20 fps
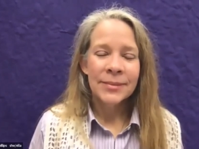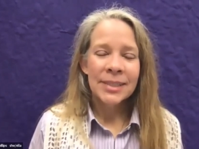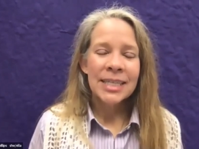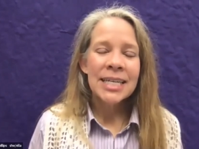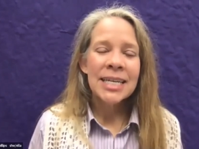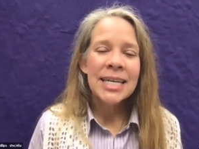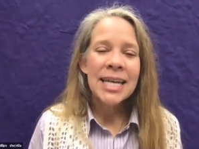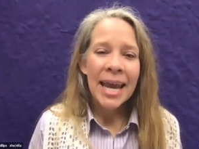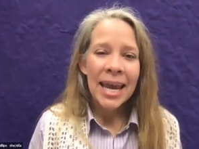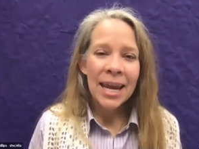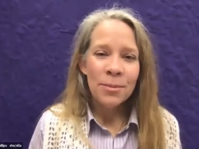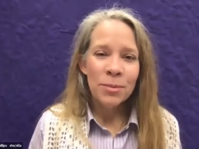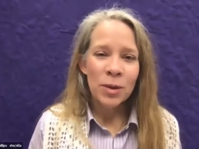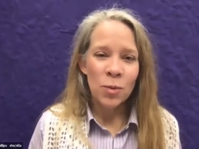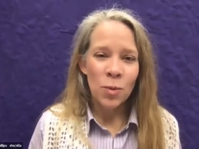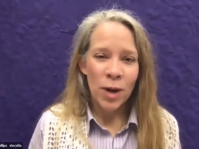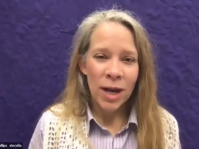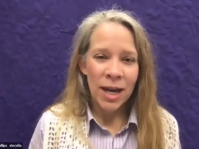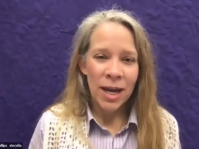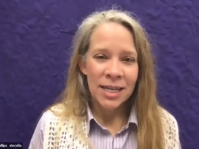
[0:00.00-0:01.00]
to name the
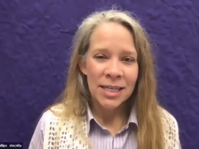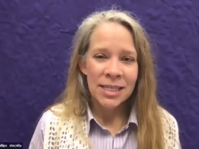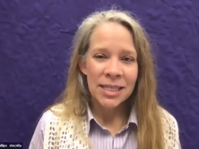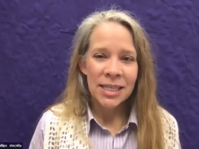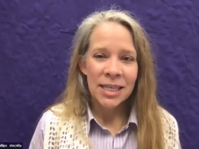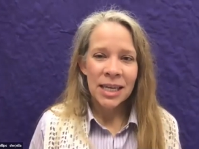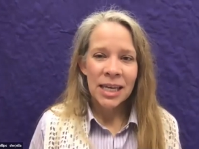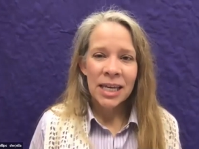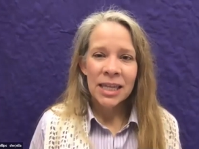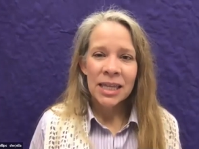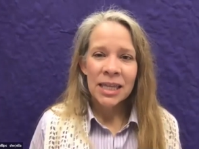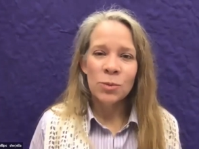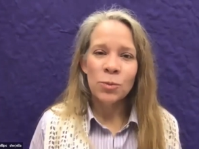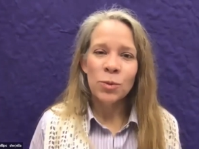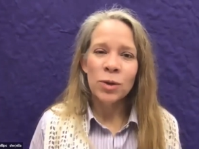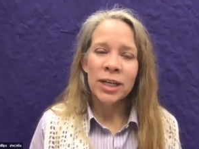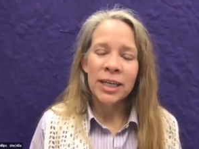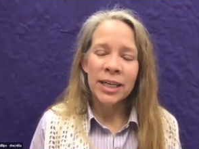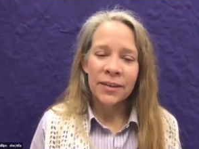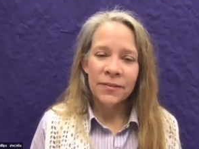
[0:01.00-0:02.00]
ways that
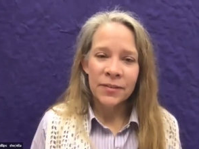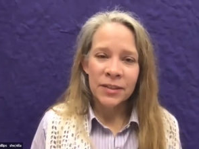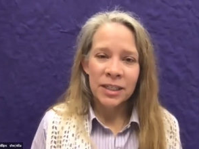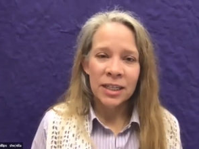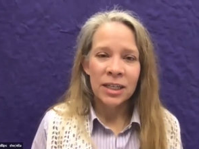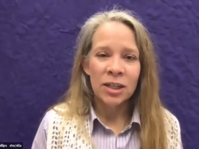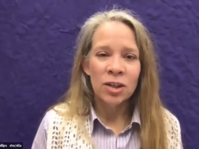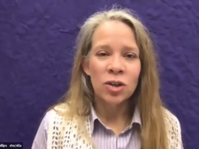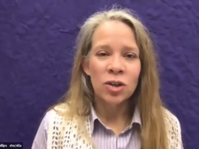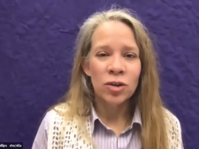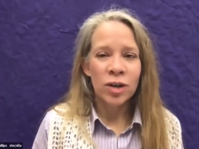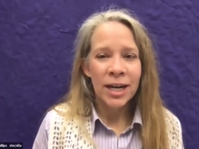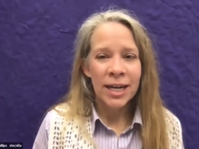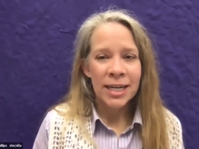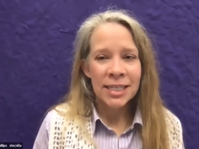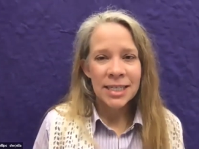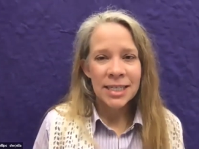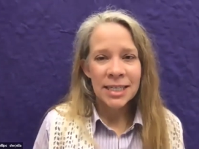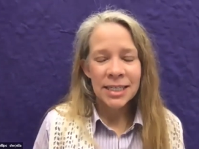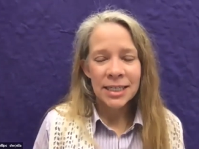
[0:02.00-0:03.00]
we're gifted and
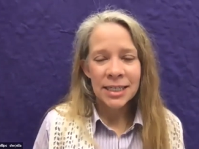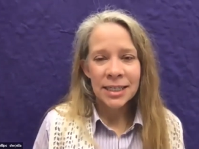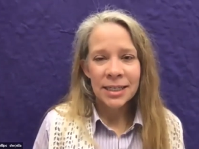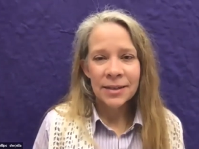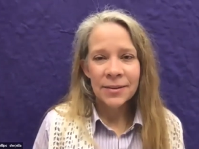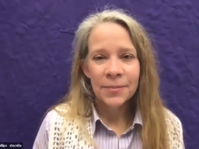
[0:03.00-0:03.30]
graced